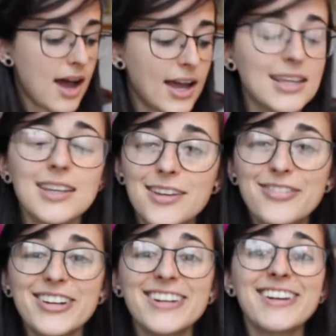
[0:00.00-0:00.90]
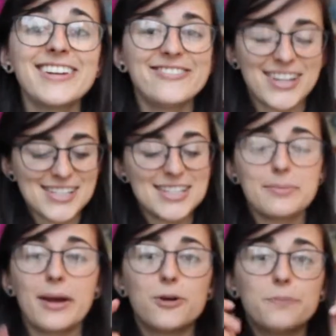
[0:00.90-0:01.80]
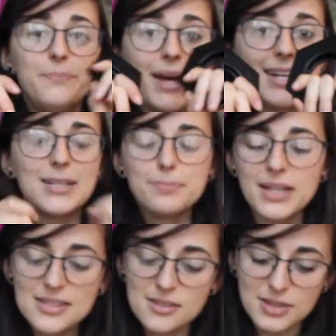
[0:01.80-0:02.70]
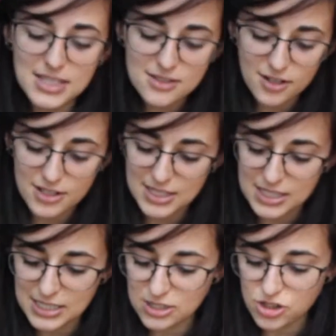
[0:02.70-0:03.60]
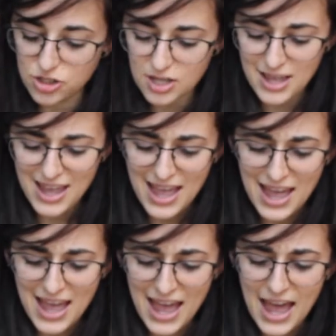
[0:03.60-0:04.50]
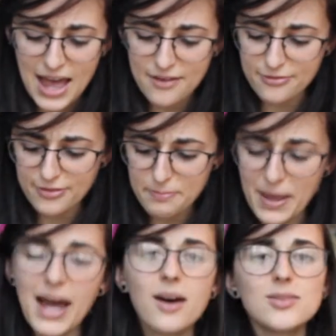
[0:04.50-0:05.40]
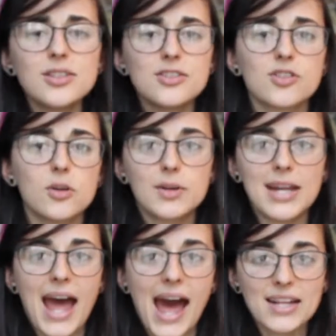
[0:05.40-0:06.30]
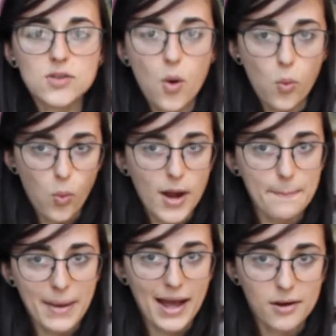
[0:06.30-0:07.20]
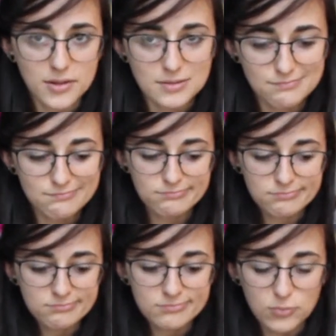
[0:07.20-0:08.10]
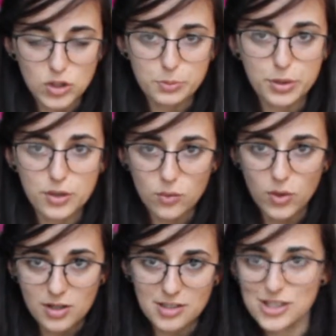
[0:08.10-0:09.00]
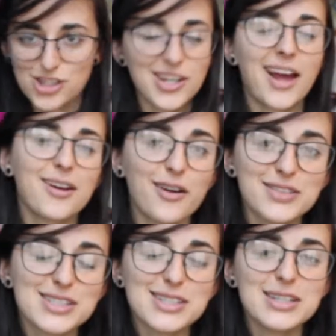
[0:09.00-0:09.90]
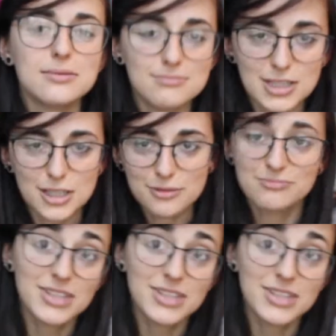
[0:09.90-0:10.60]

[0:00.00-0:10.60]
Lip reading: I even invested in my own penny plate. So these are each half a pound, so it adds 1 pound when you put one on each side, obviously, you know,